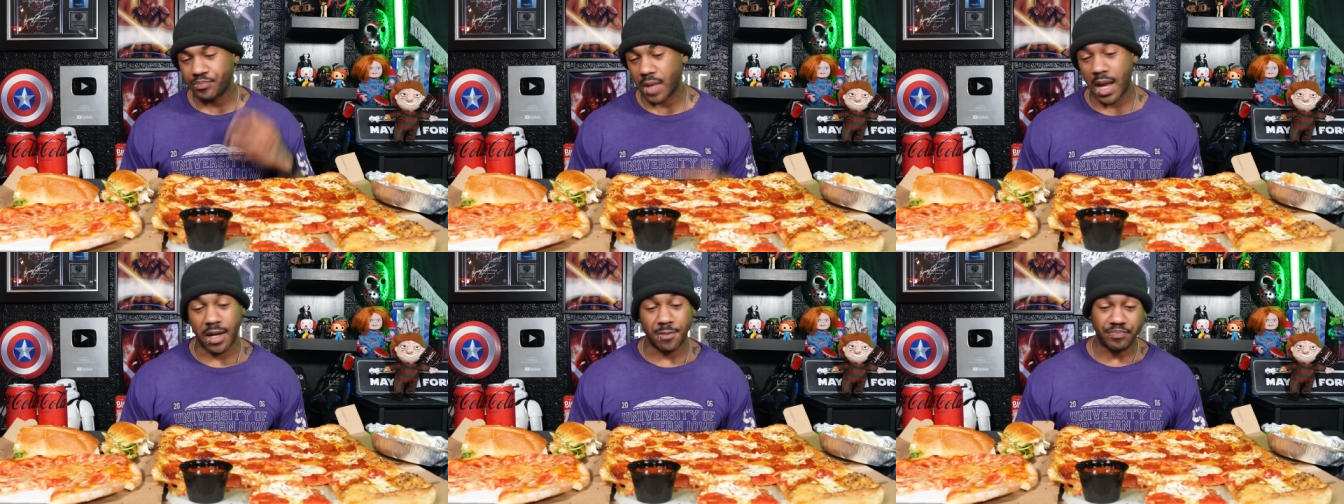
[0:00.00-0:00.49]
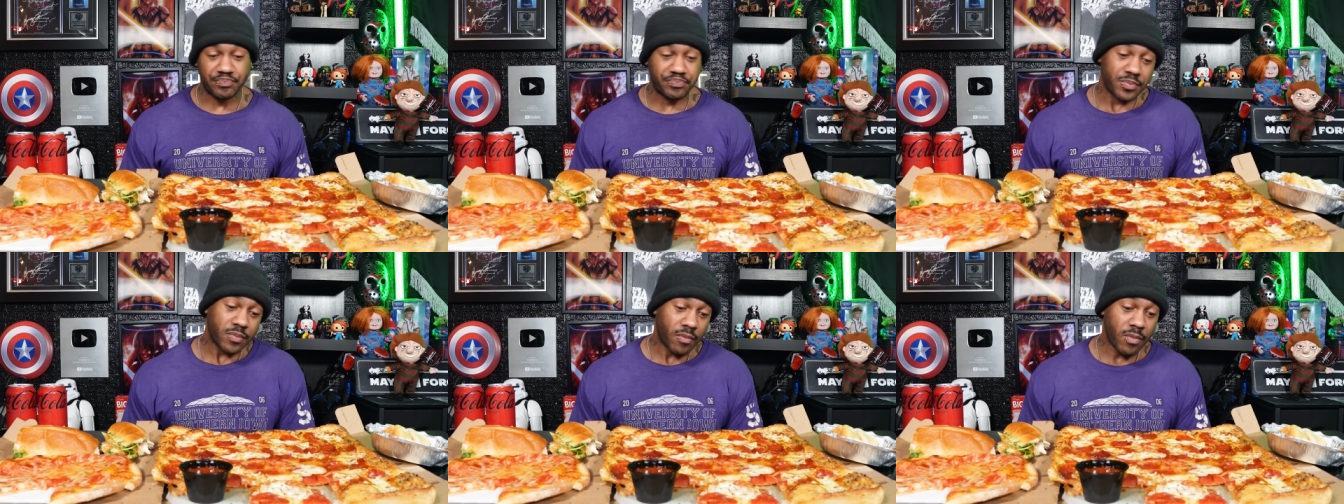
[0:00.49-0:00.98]
And
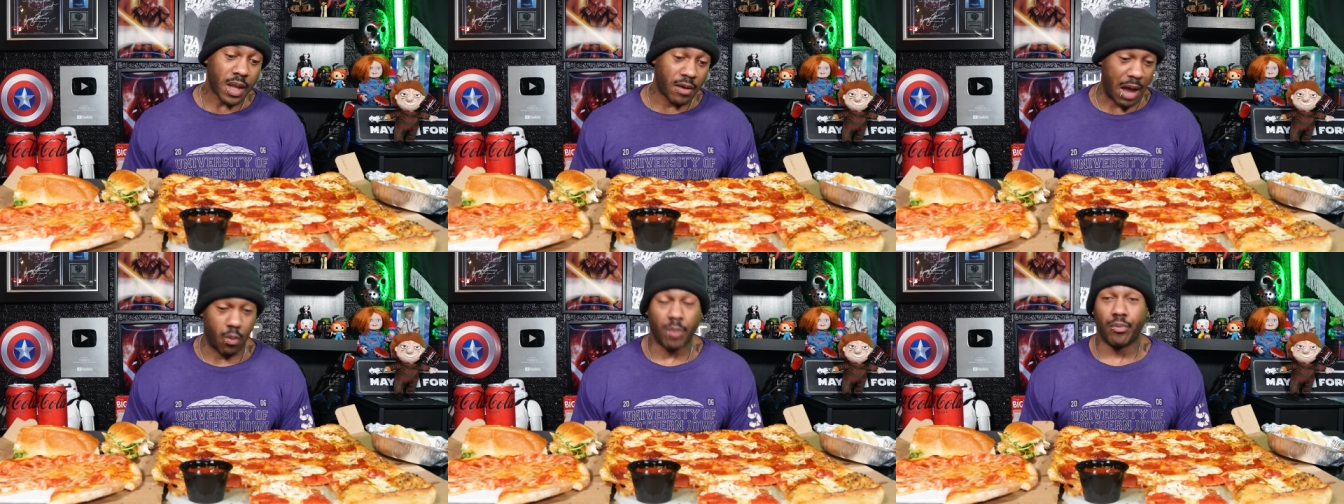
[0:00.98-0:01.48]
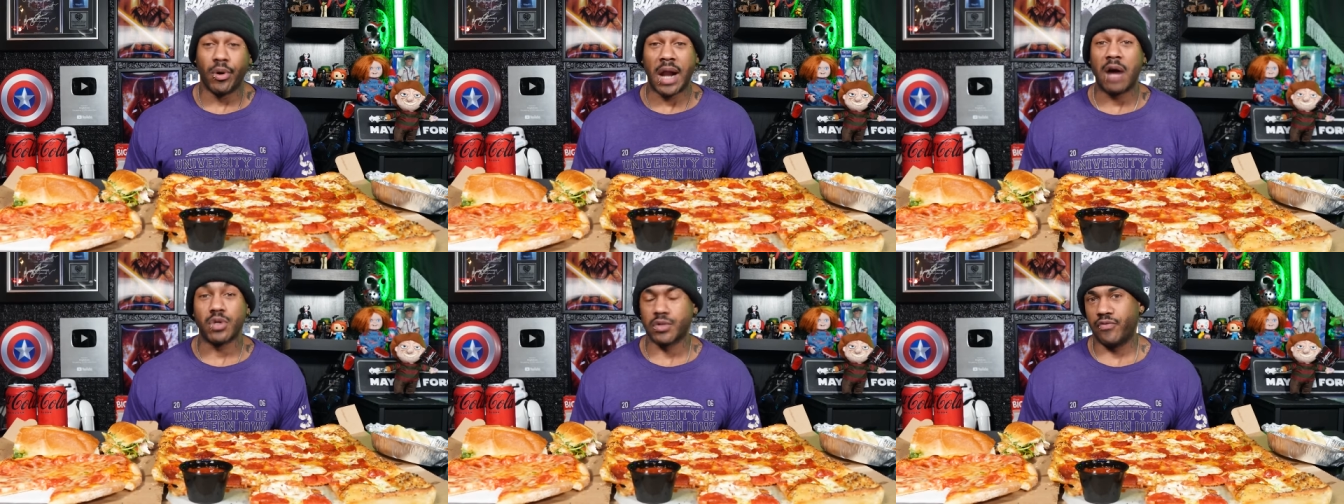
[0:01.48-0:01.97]
at one point, I
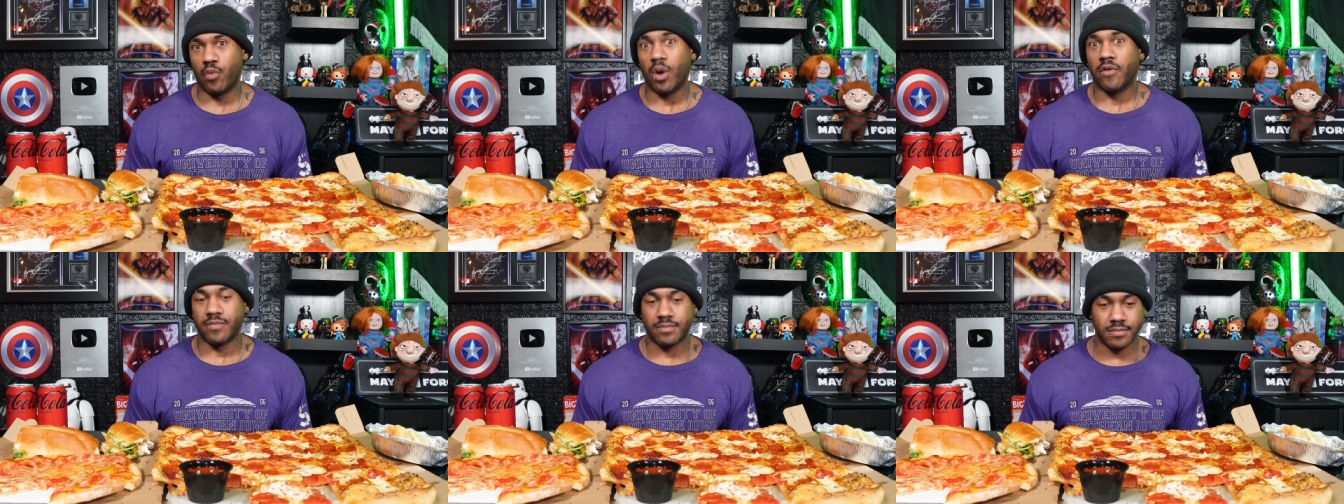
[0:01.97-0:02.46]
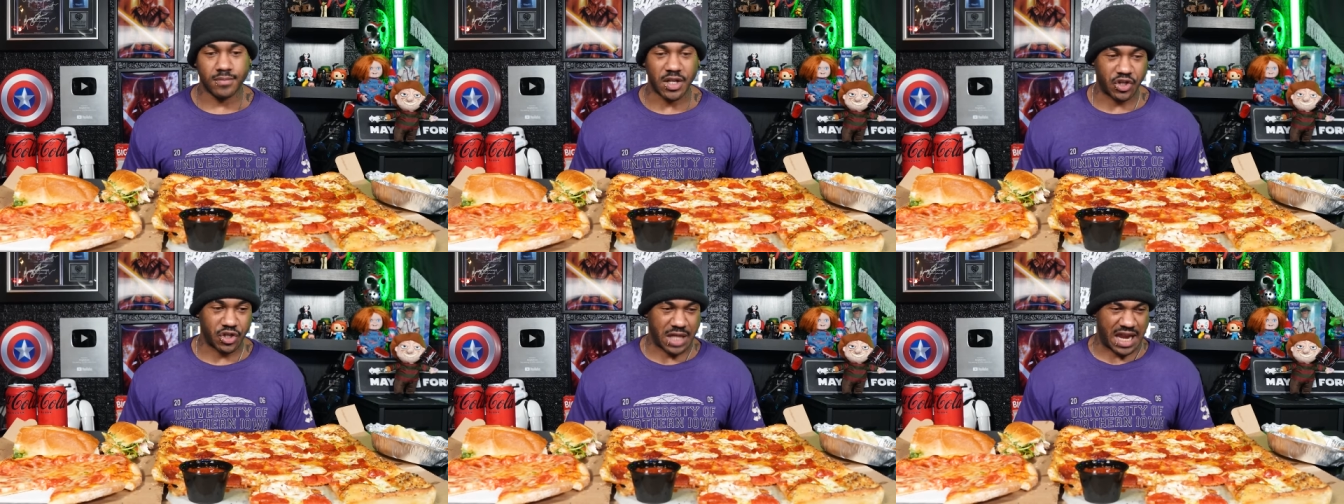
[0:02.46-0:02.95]
was even one of them. It's
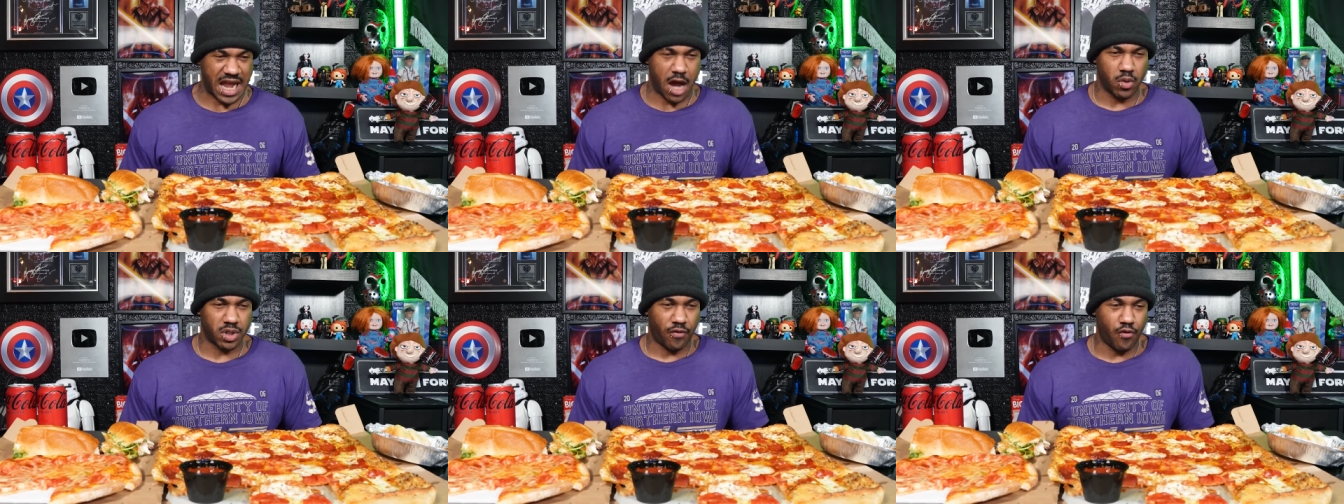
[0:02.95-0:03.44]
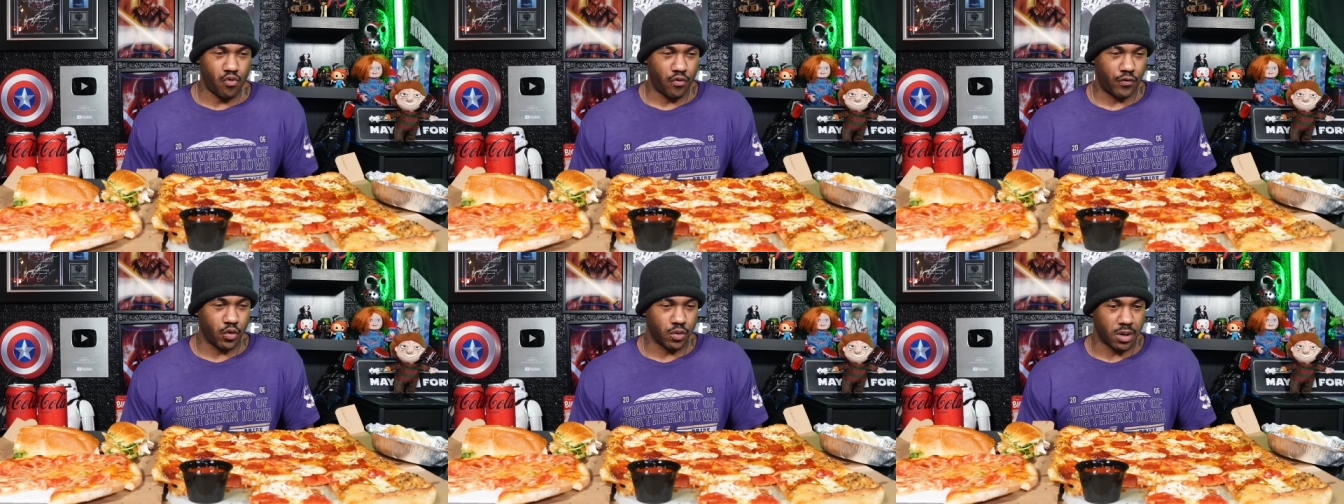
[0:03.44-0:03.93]
just that now as a food
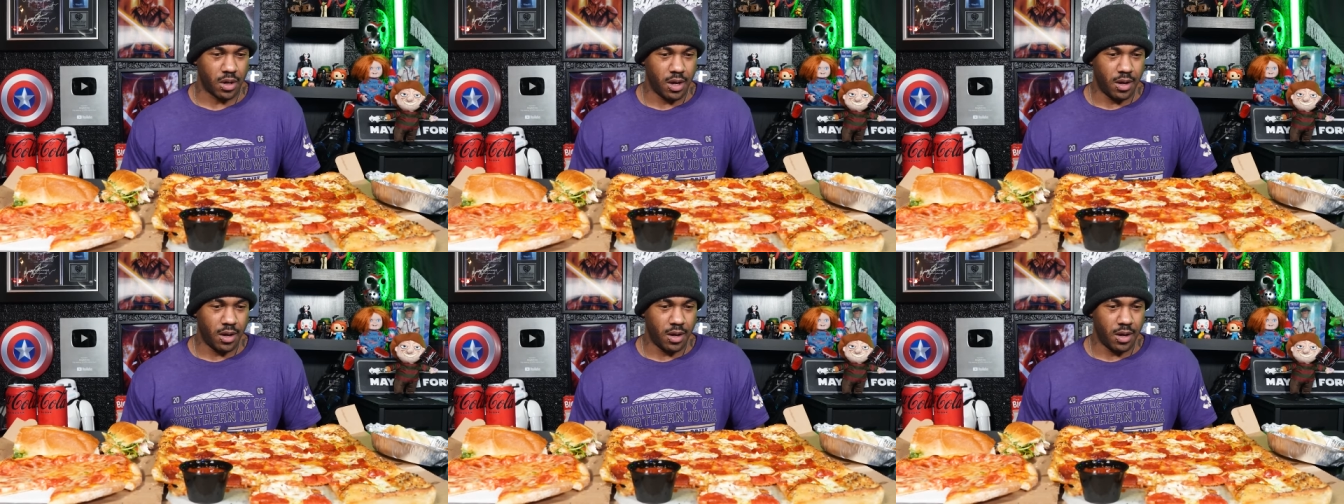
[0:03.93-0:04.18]
reviewer,